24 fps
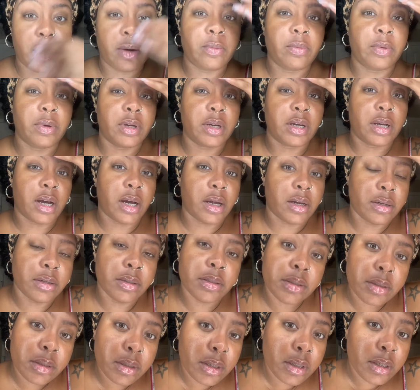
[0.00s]
went kind of
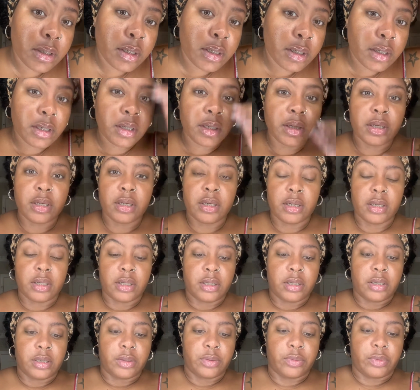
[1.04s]

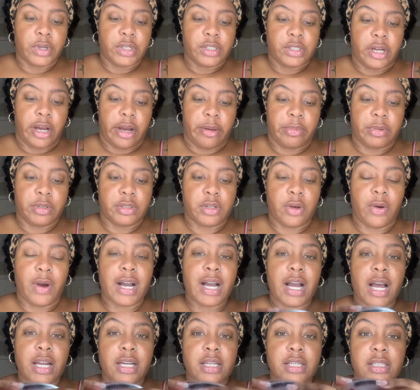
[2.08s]
raise it happy. So I
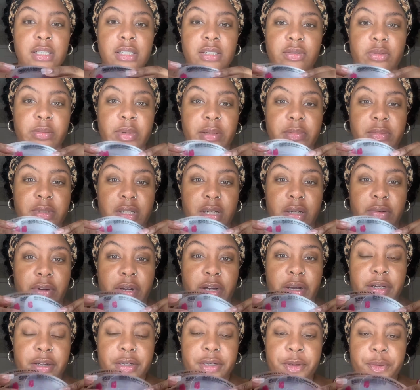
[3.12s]
got these from Amazon right
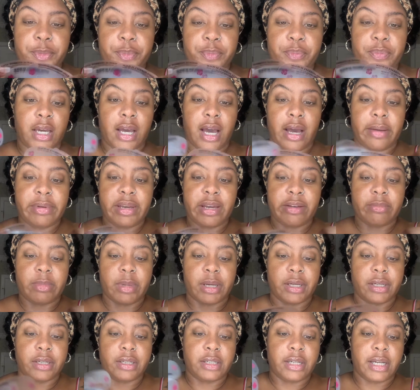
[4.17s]
here. And I be having my
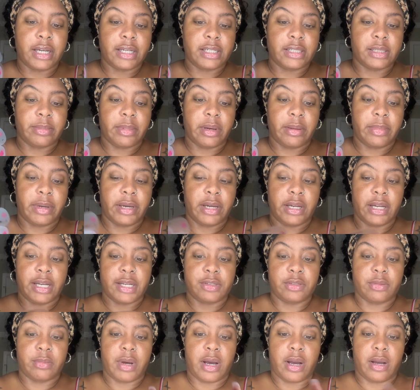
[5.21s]
good days and my bad days
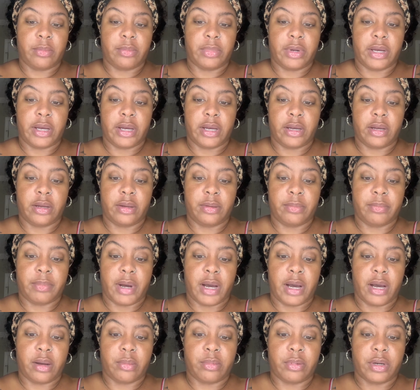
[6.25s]
with my
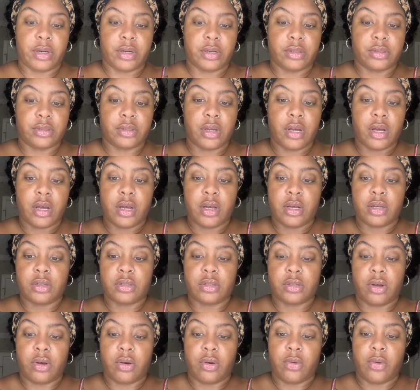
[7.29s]
eyebrows.
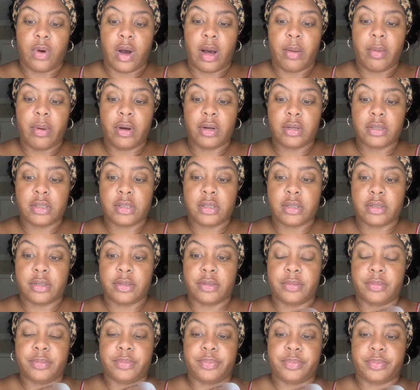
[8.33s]
So I bought
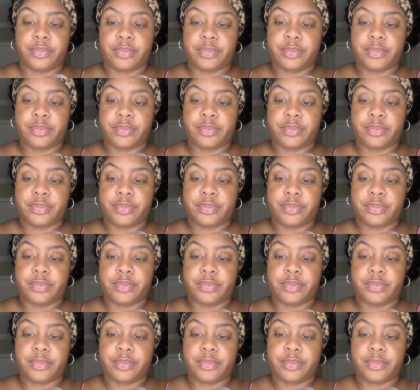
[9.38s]
some